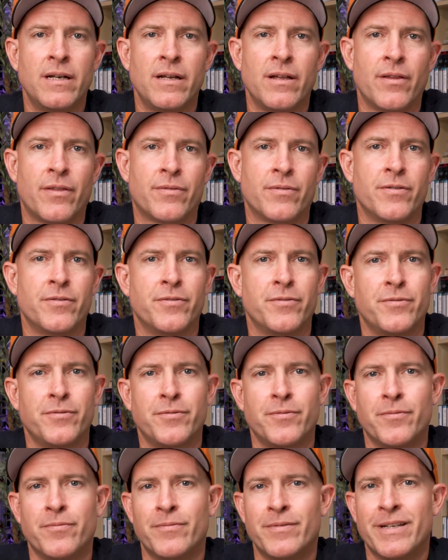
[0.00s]

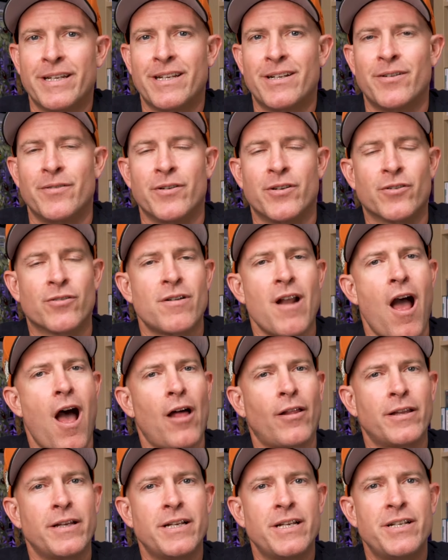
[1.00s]
through, you know, your
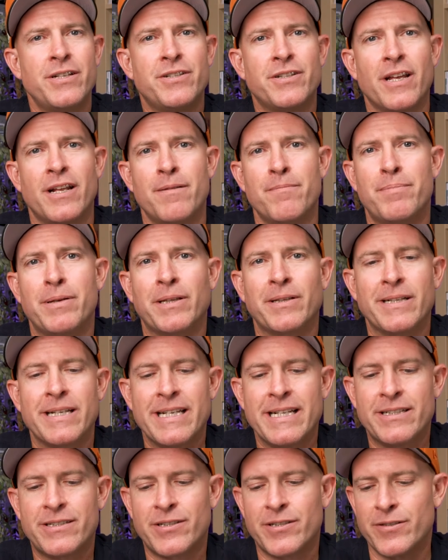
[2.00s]
knowledge and
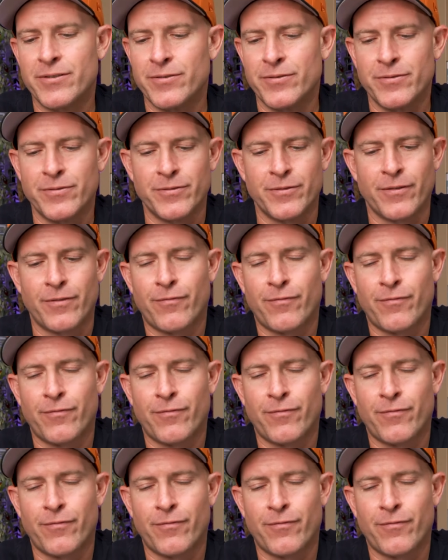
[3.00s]
ability to